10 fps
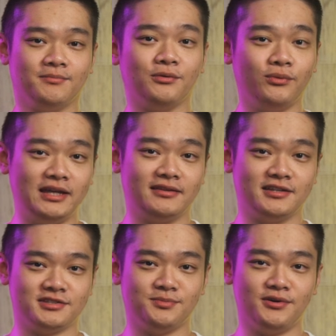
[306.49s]
But wait,
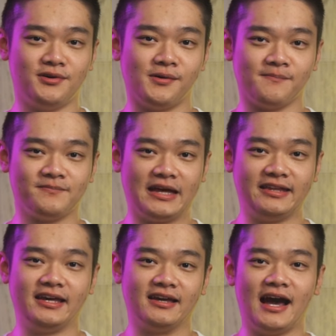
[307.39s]
there's more!
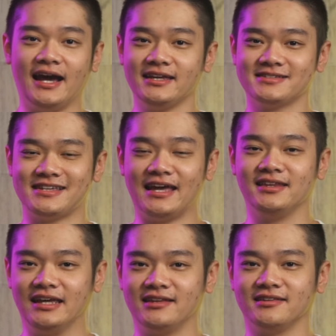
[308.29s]
the highest
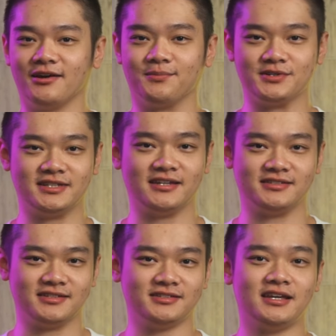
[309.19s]
end Intel
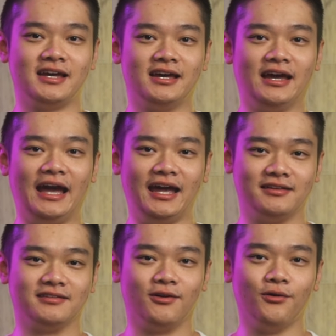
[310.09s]
processors had
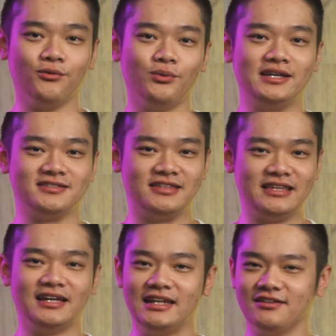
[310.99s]
always
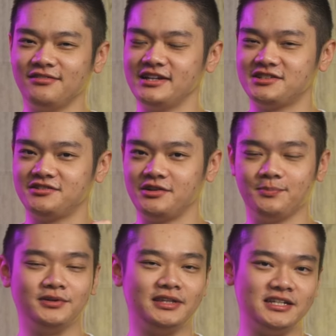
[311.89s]
nearly reached
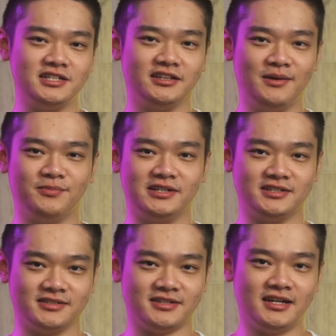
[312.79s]
triple digit temperatures.